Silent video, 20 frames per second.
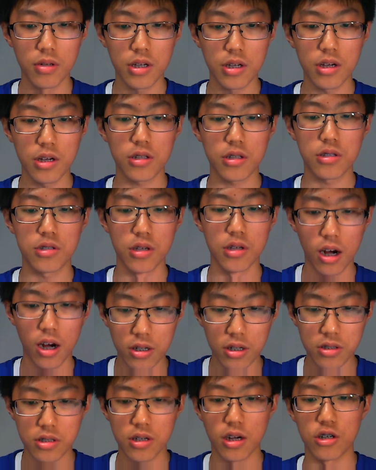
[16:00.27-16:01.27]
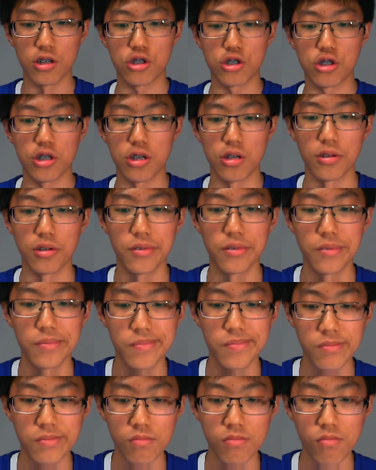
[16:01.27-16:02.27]
It does get a shield.
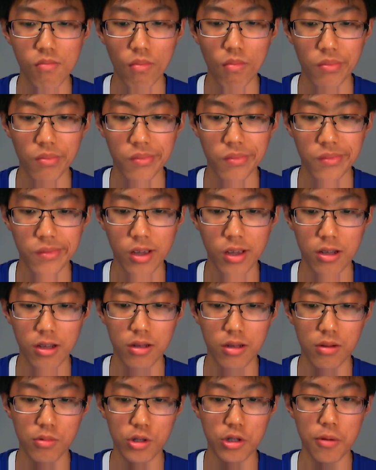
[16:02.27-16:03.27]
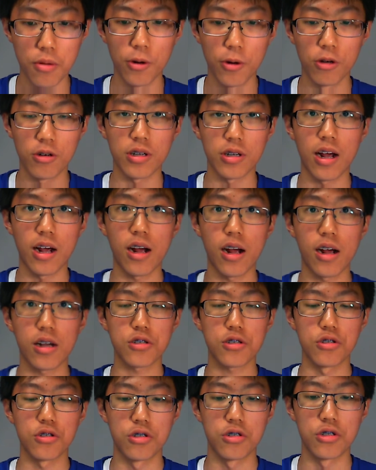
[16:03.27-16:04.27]
And the opponent
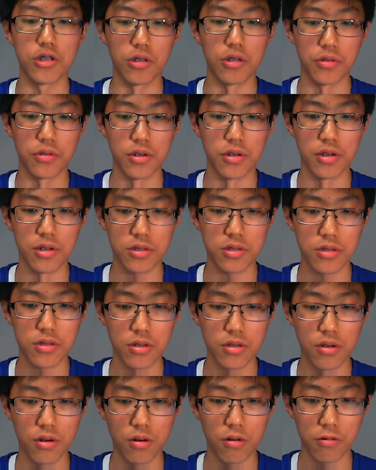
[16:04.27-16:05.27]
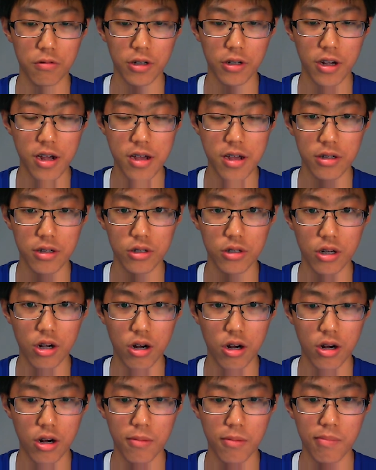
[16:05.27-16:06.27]
has to shield this. Okay,
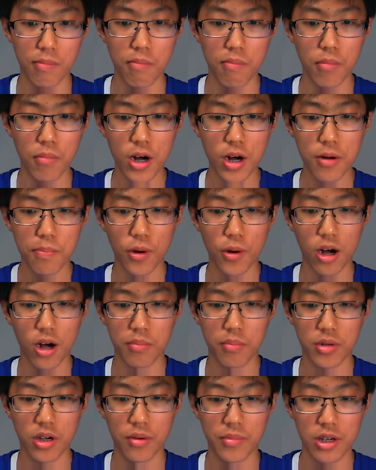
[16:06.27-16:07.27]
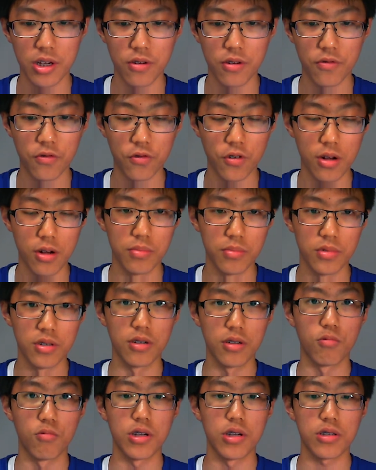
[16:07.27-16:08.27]
Mud Bomb coming in from
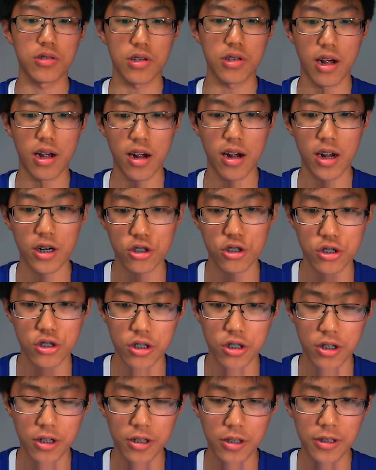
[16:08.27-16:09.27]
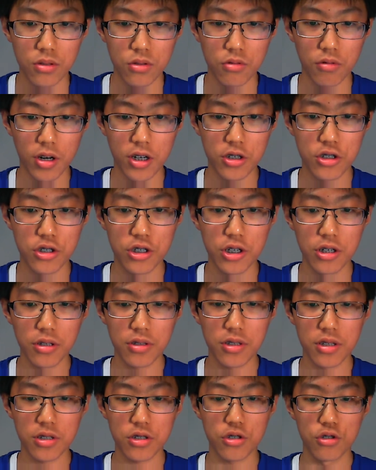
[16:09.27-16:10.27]
the Whiscash. Do I
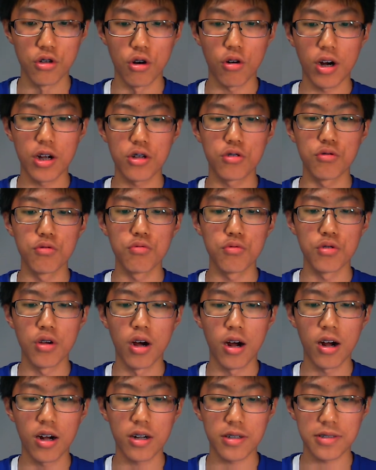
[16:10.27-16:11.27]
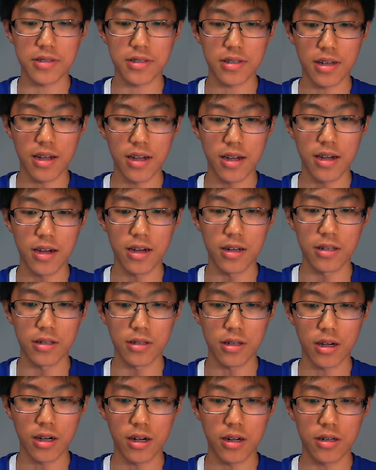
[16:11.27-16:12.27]
shield this? No, I do not.
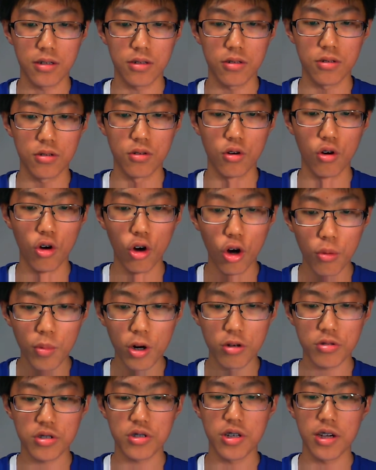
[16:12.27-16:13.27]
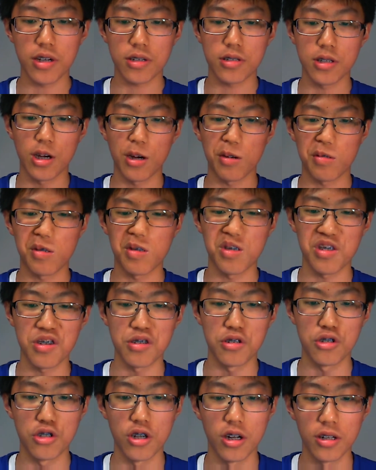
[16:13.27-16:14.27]
And that almost takes out
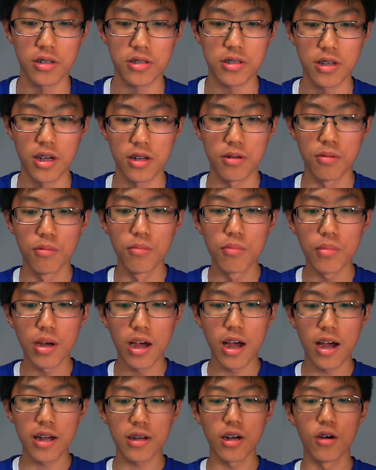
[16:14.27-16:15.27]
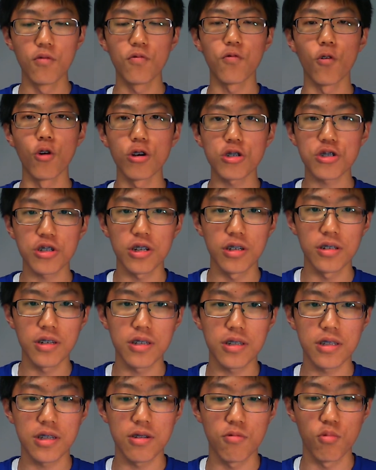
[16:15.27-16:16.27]
the Jellicent. And
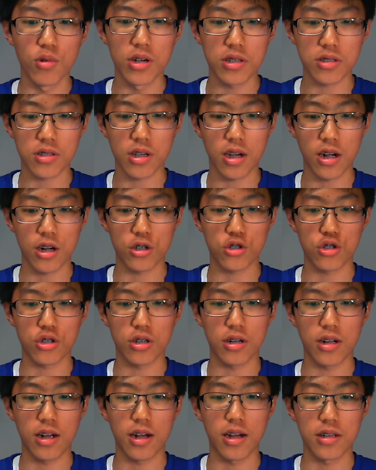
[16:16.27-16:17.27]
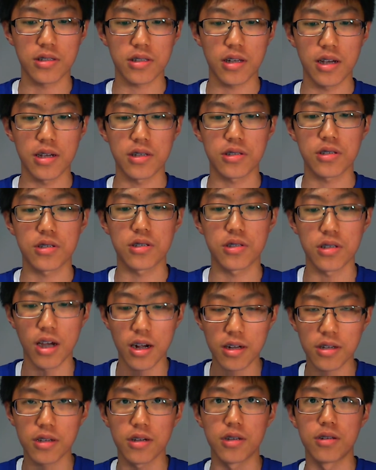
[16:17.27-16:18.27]
unfortunately, the Whiscash has a
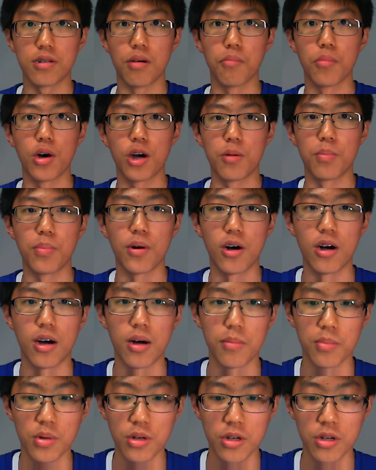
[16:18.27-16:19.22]
second Mud Bomb,